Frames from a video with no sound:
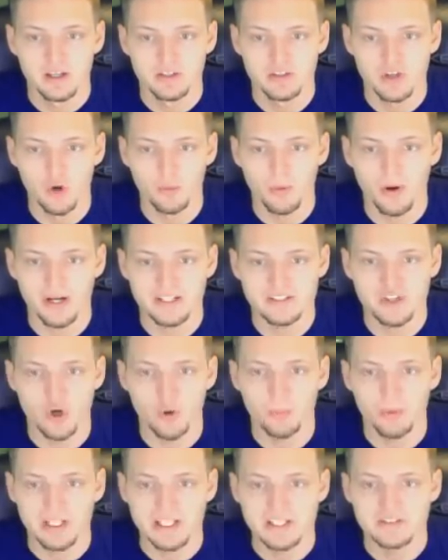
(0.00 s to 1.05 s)
Nobody's
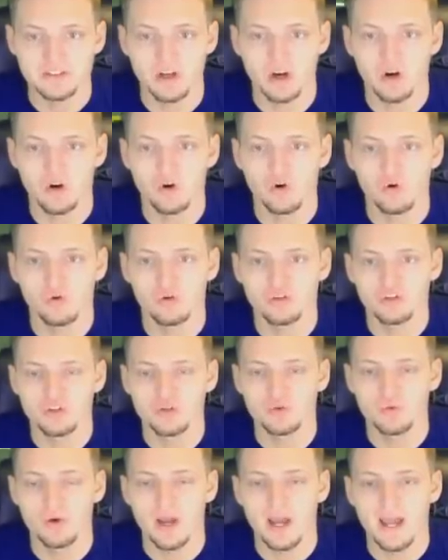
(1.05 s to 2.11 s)
open. He's... Oh, you